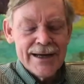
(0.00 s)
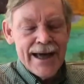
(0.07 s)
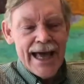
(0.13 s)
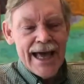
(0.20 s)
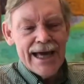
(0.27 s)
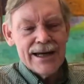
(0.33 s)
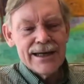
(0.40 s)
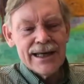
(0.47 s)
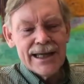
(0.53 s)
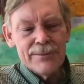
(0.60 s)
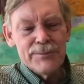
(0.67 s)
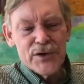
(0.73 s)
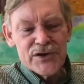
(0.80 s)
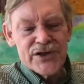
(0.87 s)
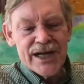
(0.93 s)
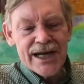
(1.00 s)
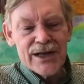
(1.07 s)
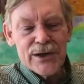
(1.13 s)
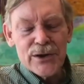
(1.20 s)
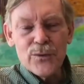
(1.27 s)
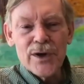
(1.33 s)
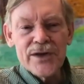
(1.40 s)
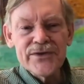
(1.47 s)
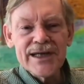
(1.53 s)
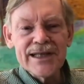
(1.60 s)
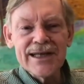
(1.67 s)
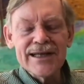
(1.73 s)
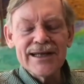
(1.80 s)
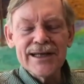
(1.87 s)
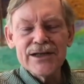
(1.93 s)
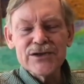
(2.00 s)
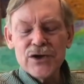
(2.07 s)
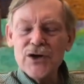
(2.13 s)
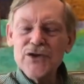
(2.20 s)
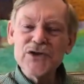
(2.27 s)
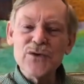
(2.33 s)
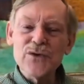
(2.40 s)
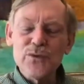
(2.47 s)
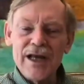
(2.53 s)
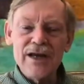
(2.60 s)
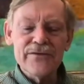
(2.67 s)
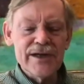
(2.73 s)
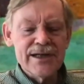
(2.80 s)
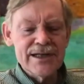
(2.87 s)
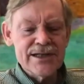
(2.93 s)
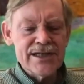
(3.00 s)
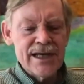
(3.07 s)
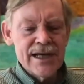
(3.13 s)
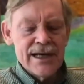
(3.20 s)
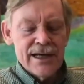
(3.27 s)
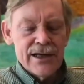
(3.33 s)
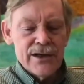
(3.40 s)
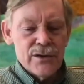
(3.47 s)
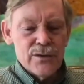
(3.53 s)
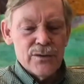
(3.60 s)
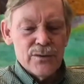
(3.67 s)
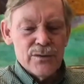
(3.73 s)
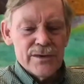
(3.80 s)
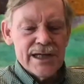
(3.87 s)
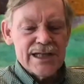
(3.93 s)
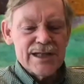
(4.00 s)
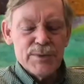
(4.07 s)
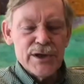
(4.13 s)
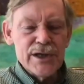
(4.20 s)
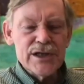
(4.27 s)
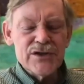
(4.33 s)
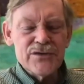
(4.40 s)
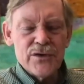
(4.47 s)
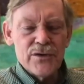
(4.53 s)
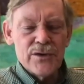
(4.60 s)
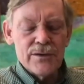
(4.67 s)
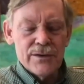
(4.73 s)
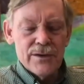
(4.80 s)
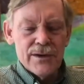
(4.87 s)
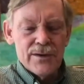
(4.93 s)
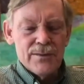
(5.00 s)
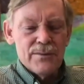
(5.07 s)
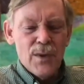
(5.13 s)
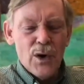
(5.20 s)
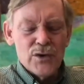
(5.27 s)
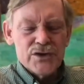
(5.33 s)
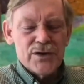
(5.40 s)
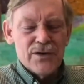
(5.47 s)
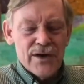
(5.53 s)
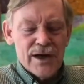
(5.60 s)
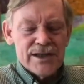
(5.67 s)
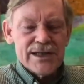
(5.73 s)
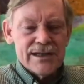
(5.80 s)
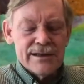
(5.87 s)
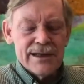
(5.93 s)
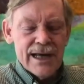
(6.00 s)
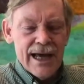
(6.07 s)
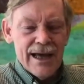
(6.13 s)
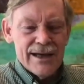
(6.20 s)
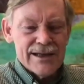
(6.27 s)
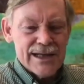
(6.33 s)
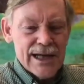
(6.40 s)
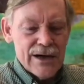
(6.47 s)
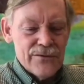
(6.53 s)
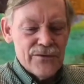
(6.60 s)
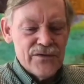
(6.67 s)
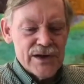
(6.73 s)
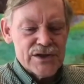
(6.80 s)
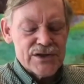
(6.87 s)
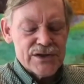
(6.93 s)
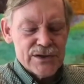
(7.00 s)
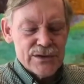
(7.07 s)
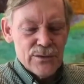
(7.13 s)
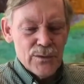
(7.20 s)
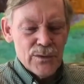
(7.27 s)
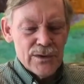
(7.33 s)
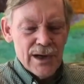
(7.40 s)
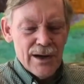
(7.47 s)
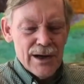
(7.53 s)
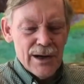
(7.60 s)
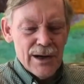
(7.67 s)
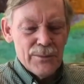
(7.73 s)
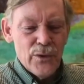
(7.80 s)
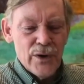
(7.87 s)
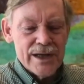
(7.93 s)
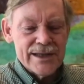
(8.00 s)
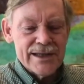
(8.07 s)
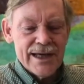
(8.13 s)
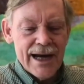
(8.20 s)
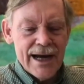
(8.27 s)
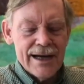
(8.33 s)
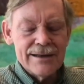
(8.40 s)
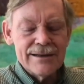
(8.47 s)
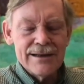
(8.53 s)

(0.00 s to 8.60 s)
And in particular, one thing that is also relevant is, the experience for most of us, and kind of fits a point that I